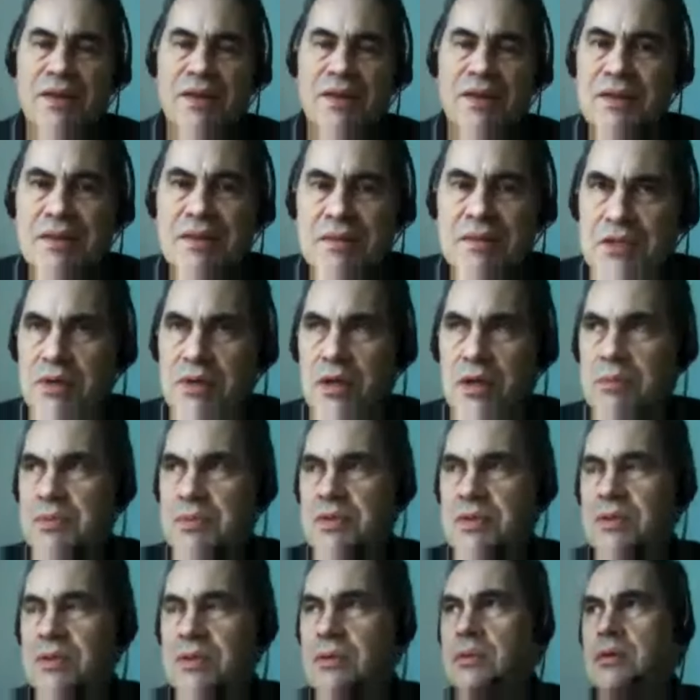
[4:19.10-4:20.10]
the
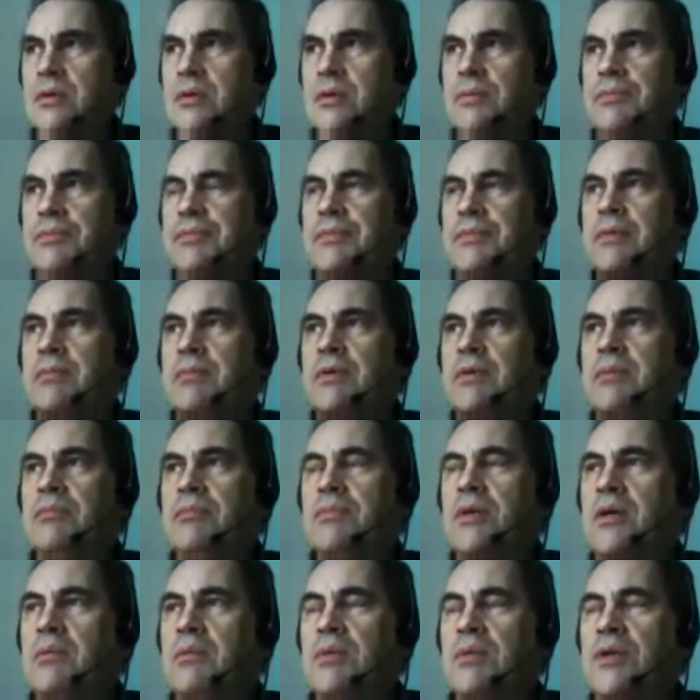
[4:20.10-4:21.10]
mesmerms, or the,
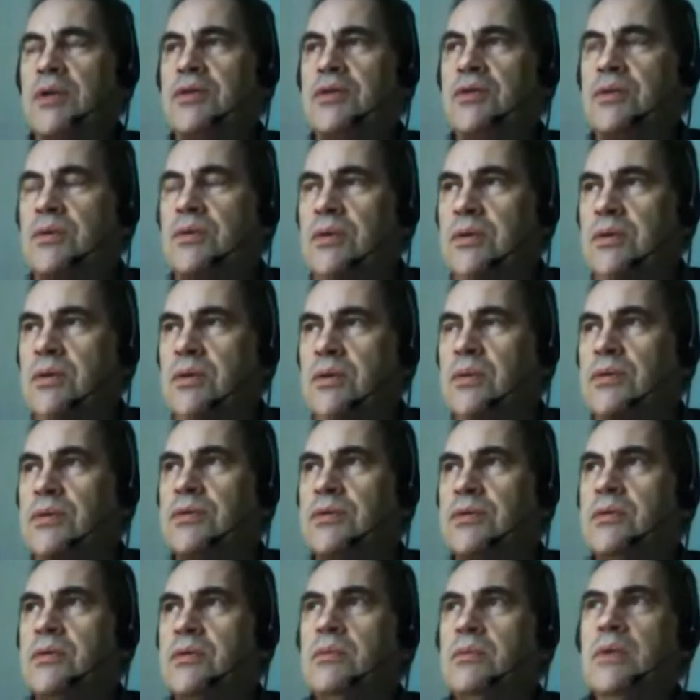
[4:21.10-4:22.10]
the mermaids,
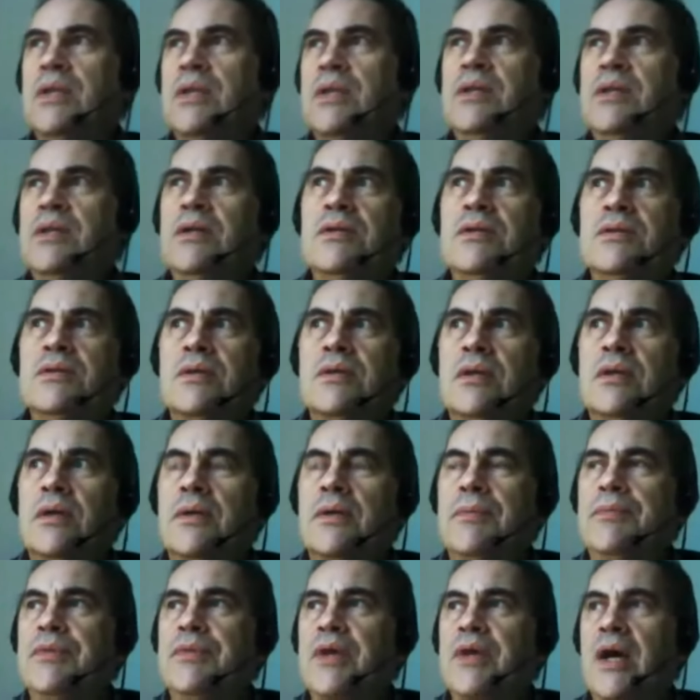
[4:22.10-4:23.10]
unicorns, or whether it's
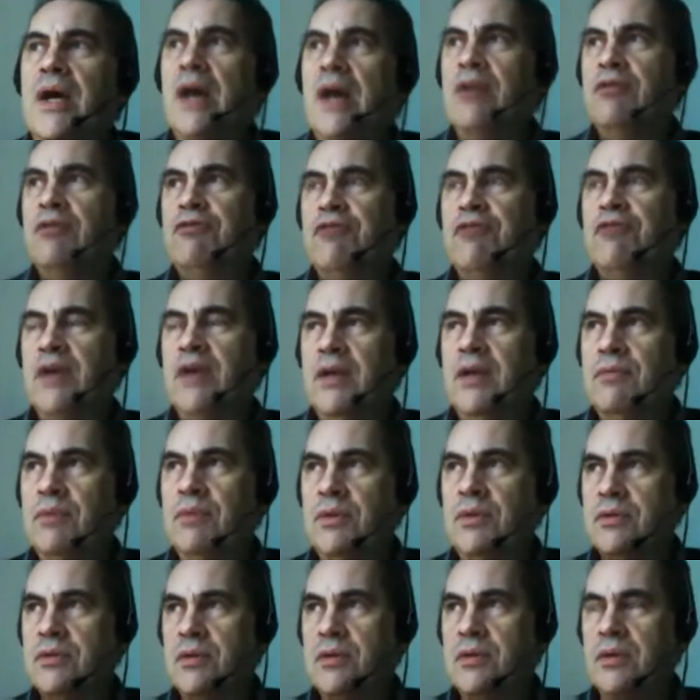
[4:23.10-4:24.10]
um, the unfavored
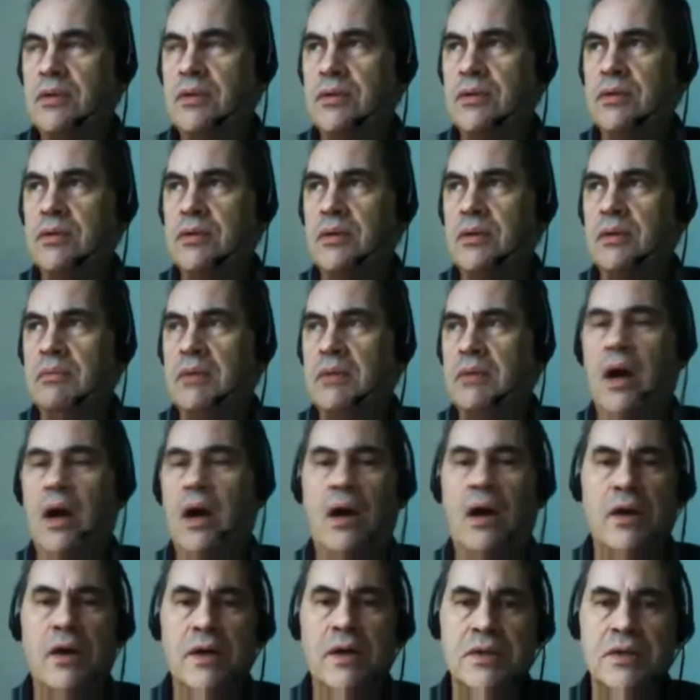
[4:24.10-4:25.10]
son
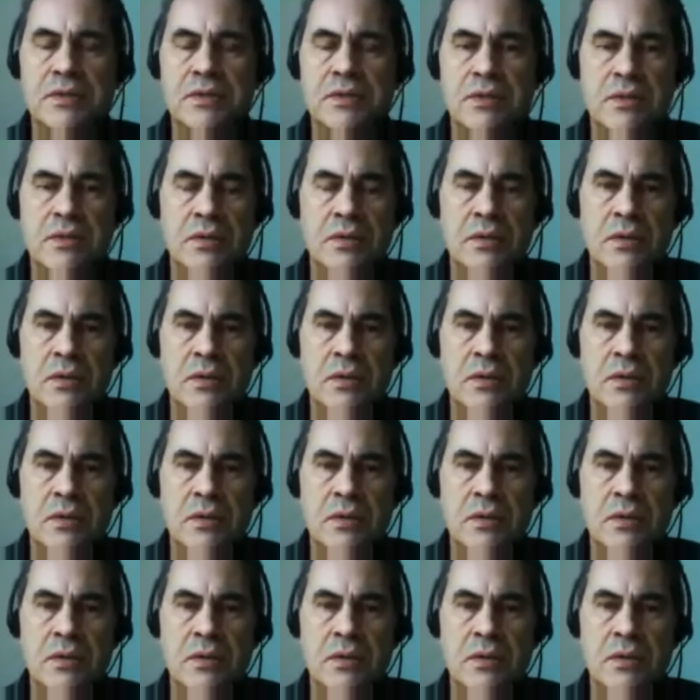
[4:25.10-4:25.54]
Ares.